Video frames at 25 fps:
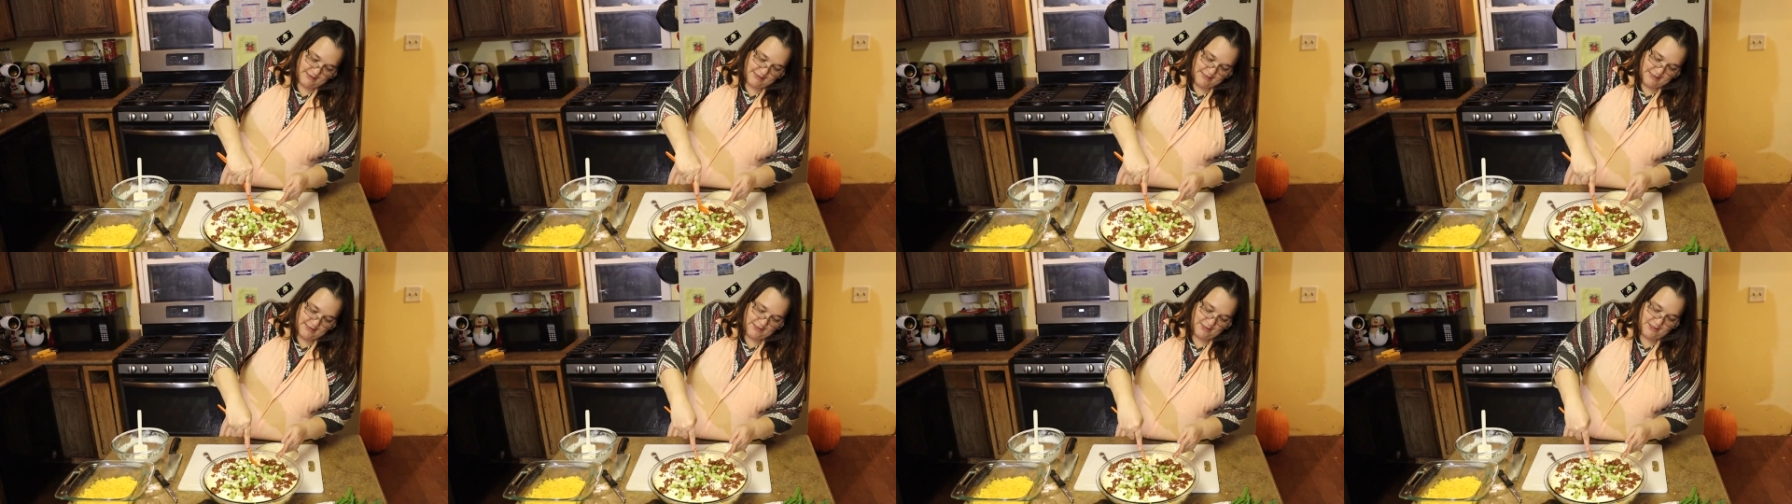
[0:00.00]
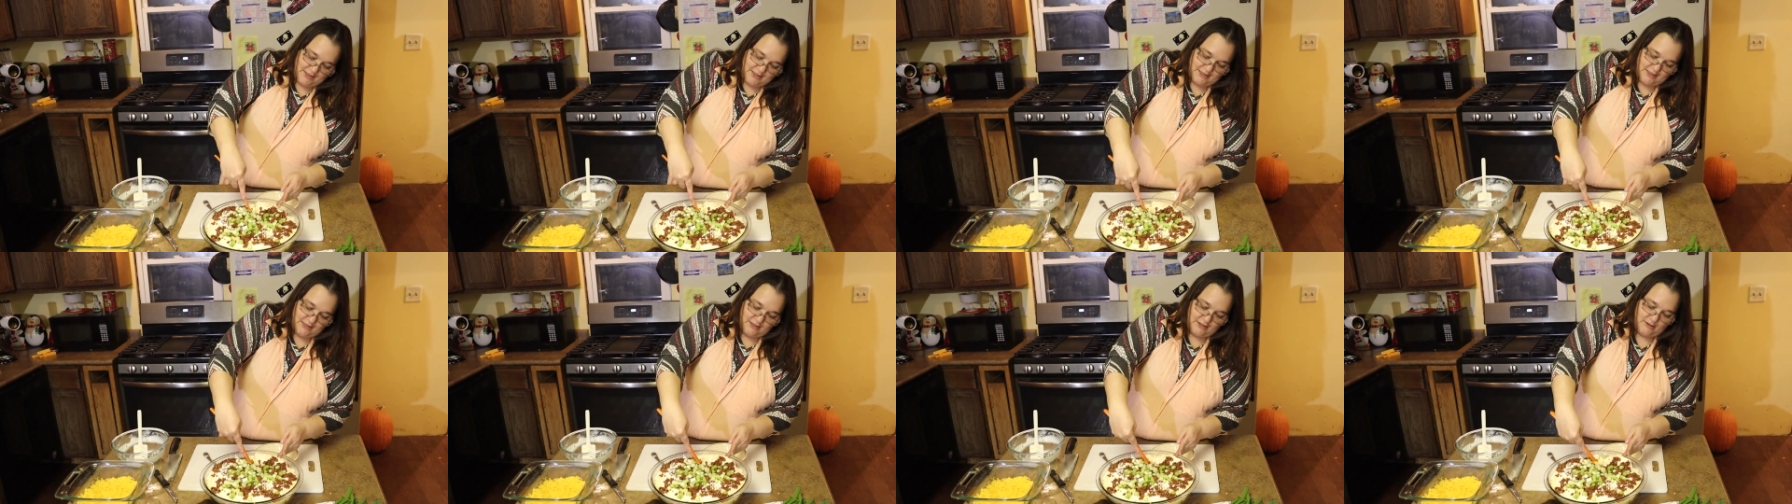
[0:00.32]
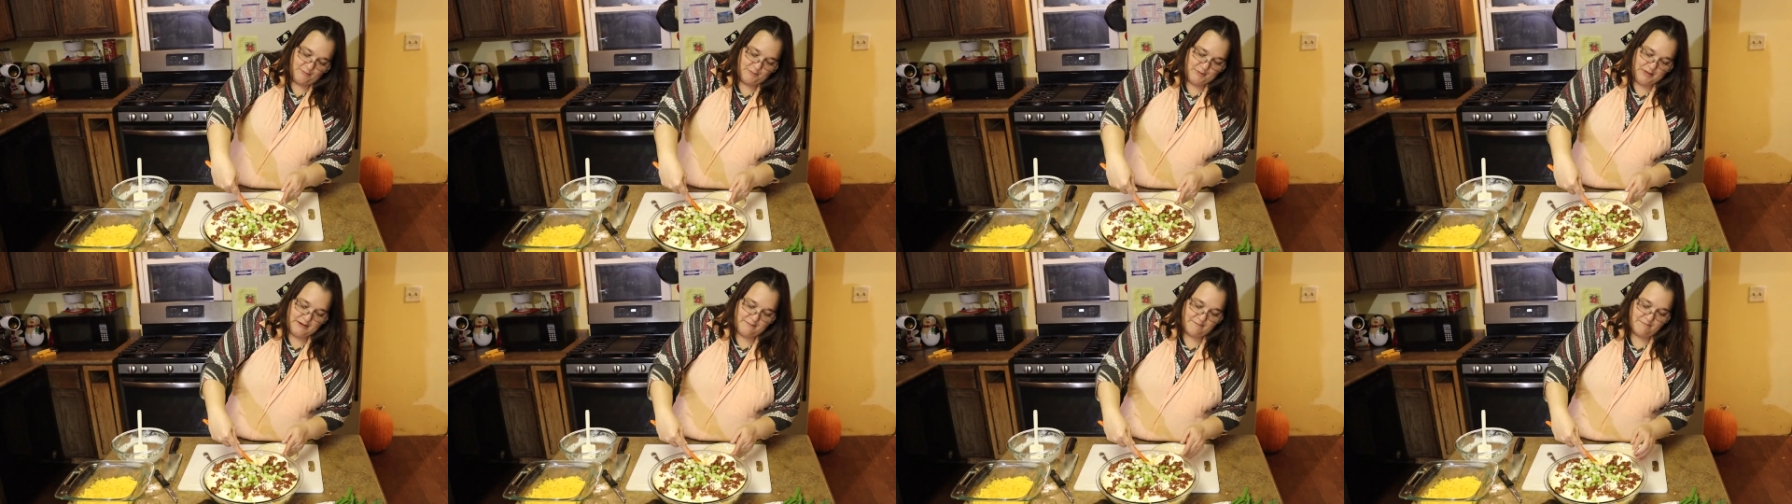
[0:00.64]
is just
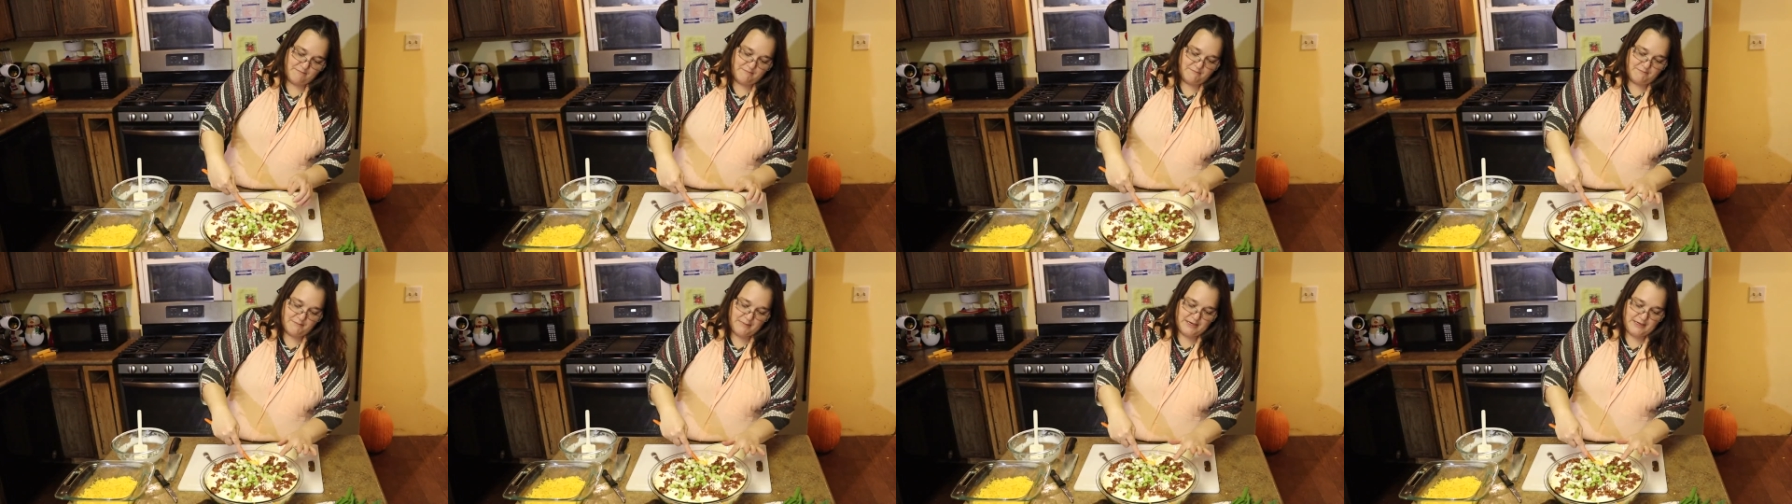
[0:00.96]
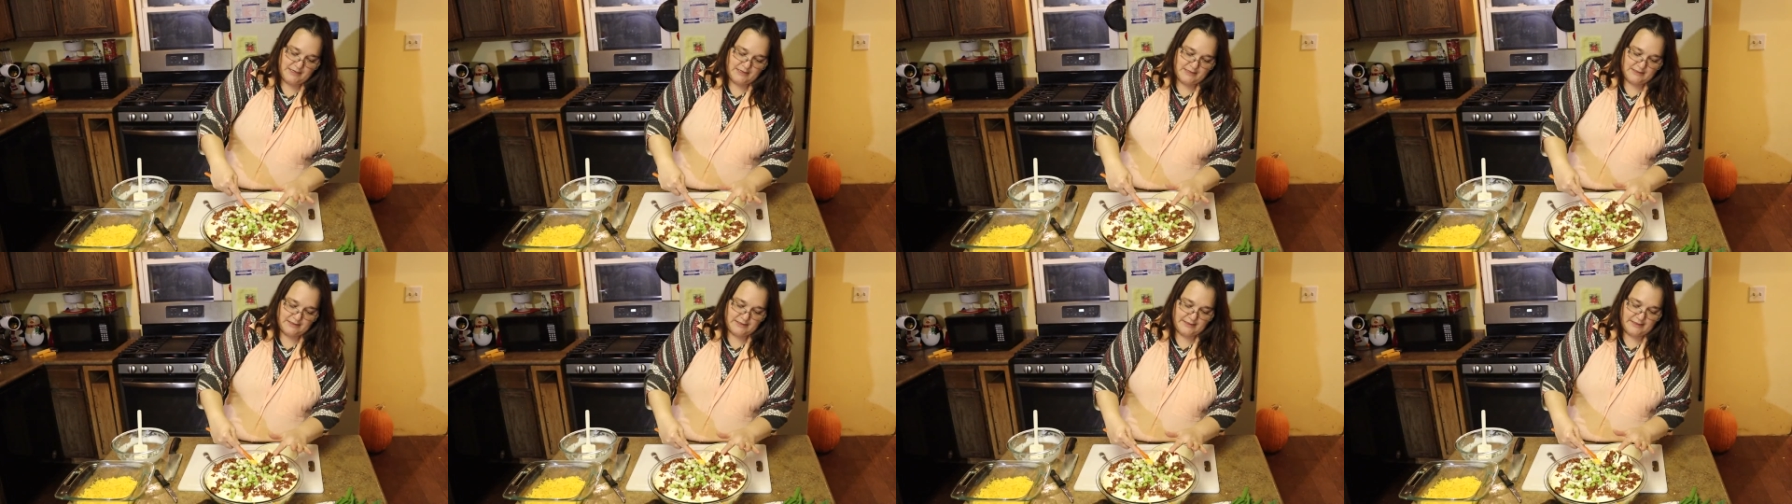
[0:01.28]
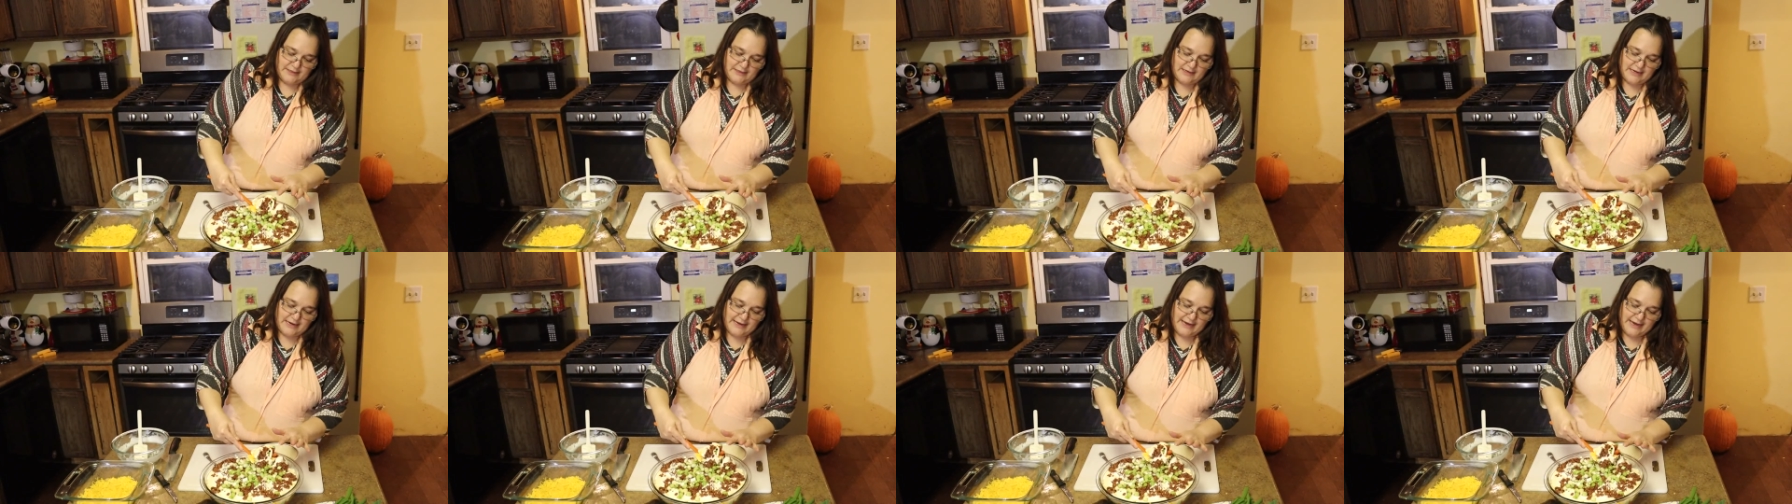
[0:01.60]
going to be
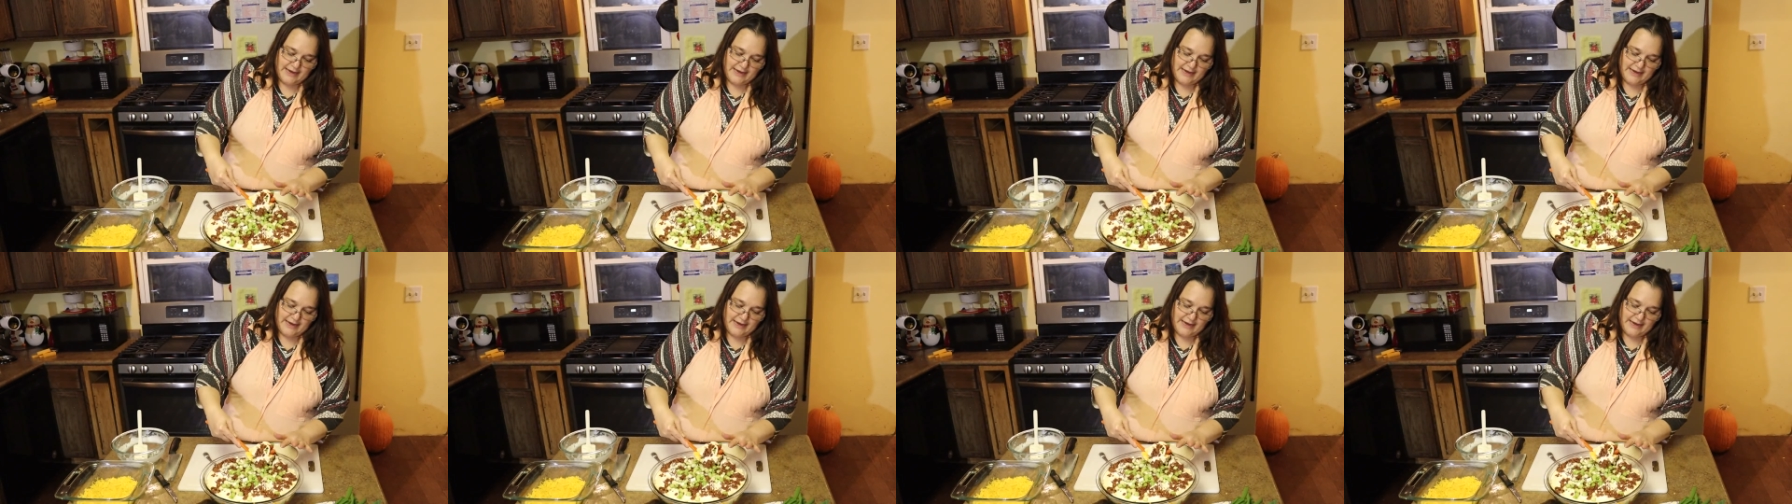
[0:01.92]
amazing.